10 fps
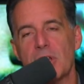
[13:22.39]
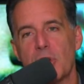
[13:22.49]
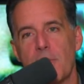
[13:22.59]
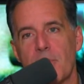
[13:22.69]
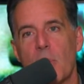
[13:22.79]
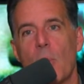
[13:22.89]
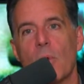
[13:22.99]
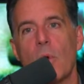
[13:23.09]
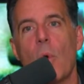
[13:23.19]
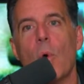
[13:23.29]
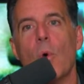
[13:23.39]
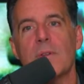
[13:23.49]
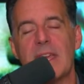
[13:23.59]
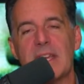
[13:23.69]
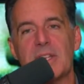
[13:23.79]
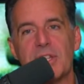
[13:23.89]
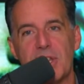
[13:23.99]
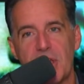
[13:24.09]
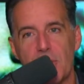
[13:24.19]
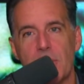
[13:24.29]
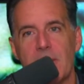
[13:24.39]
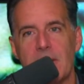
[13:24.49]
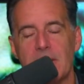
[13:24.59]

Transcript: show up to court or they can secure